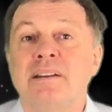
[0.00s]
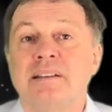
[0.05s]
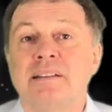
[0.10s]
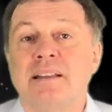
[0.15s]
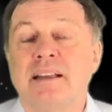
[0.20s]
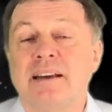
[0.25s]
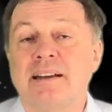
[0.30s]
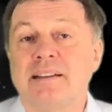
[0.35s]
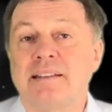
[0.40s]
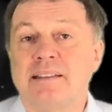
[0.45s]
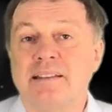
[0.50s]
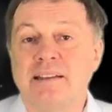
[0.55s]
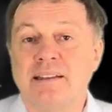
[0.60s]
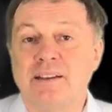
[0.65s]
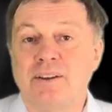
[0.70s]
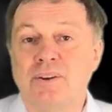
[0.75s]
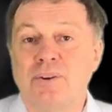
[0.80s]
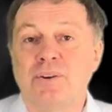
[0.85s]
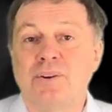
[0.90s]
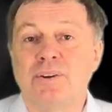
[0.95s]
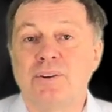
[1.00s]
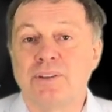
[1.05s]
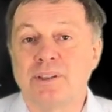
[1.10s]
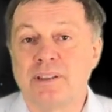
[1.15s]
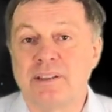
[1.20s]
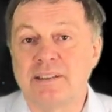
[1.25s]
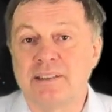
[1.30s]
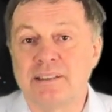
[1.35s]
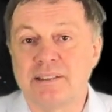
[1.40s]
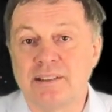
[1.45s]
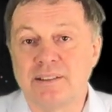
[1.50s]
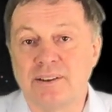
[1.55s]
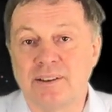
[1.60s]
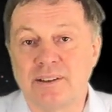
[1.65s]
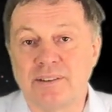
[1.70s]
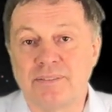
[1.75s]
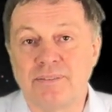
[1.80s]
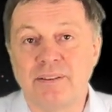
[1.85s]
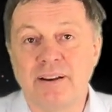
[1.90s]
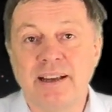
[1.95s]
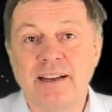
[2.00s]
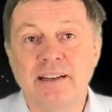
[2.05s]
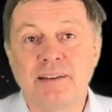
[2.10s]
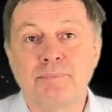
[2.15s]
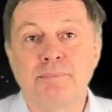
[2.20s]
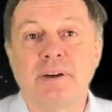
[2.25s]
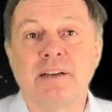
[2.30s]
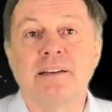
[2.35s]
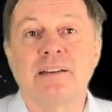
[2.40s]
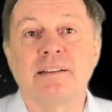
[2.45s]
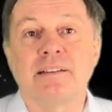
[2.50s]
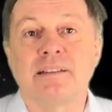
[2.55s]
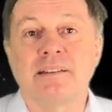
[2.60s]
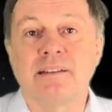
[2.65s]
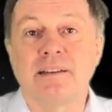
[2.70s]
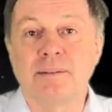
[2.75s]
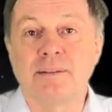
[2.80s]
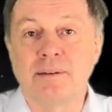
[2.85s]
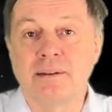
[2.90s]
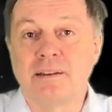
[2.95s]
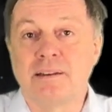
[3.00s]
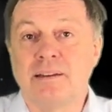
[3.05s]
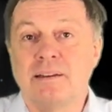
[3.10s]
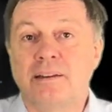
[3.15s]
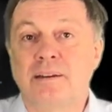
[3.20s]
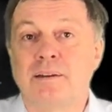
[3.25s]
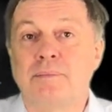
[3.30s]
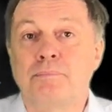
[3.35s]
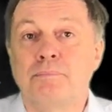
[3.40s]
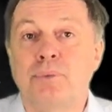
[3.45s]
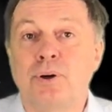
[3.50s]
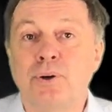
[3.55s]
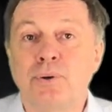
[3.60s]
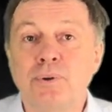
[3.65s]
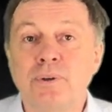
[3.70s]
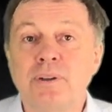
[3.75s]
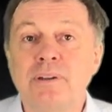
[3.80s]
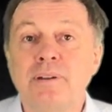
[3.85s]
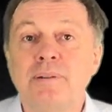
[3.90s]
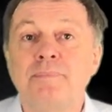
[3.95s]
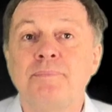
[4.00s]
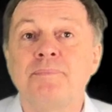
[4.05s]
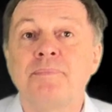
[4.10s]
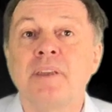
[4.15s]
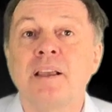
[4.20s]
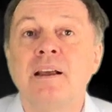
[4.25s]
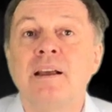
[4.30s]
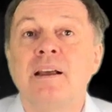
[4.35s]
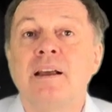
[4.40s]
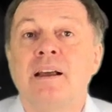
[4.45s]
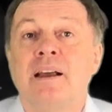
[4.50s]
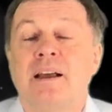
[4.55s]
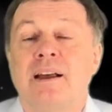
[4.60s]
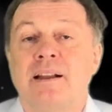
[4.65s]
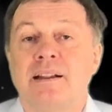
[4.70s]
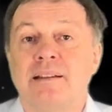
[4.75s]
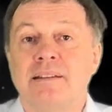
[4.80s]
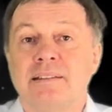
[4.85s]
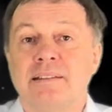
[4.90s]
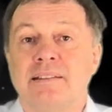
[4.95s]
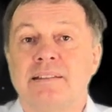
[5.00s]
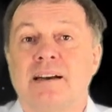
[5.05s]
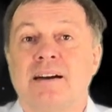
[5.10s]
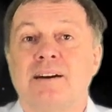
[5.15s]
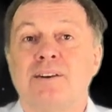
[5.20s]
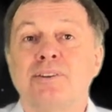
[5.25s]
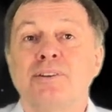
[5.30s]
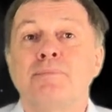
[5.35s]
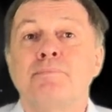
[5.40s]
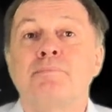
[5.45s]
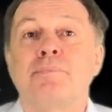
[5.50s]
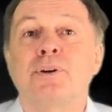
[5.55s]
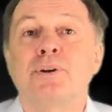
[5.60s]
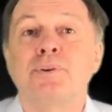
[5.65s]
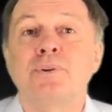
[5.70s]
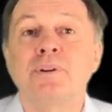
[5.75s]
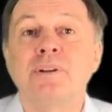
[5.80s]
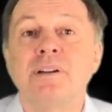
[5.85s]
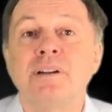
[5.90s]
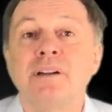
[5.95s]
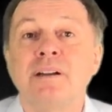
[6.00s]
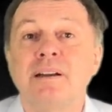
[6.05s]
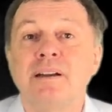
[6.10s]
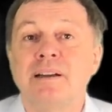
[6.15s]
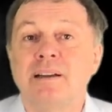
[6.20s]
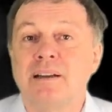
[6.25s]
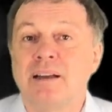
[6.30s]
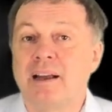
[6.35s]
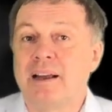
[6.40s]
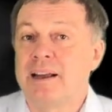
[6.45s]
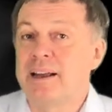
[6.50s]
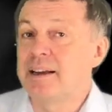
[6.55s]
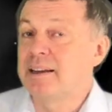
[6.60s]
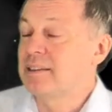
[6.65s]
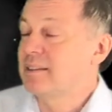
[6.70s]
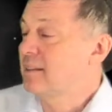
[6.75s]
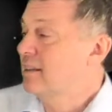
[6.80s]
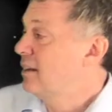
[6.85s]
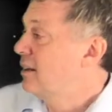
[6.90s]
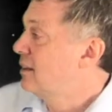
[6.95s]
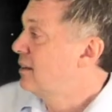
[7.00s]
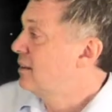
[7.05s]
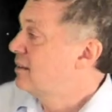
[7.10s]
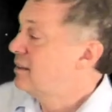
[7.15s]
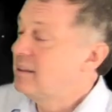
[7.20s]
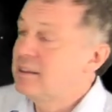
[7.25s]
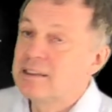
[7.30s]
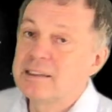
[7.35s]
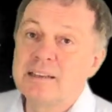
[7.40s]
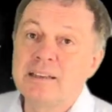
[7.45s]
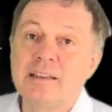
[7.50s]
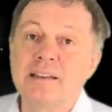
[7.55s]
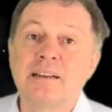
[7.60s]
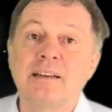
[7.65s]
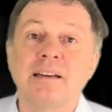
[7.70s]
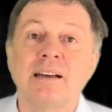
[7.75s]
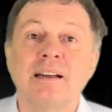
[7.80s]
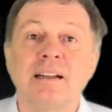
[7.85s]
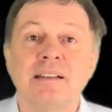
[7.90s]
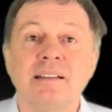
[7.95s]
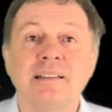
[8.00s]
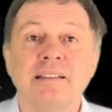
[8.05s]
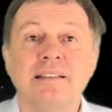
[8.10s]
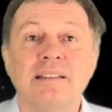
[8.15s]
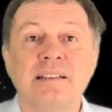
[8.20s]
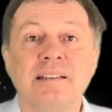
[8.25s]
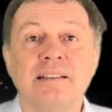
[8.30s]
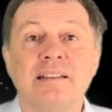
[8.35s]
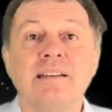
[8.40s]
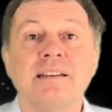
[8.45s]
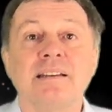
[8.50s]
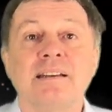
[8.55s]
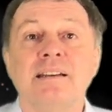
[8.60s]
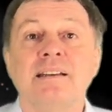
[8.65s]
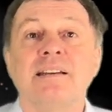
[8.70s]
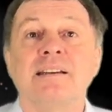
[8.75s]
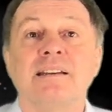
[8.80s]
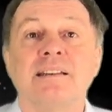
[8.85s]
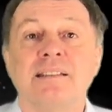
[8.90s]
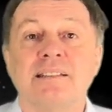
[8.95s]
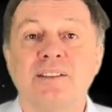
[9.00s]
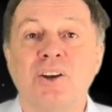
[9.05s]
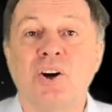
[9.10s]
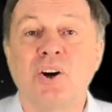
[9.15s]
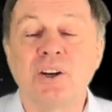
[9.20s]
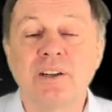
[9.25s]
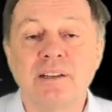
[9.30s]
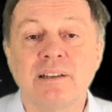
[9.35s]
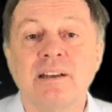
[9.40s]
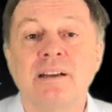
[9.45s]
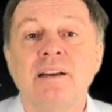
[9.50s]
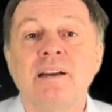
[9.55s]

that the Earth is not flat, but it's a bowl, and this round bowl has an interior, and this interior is hot,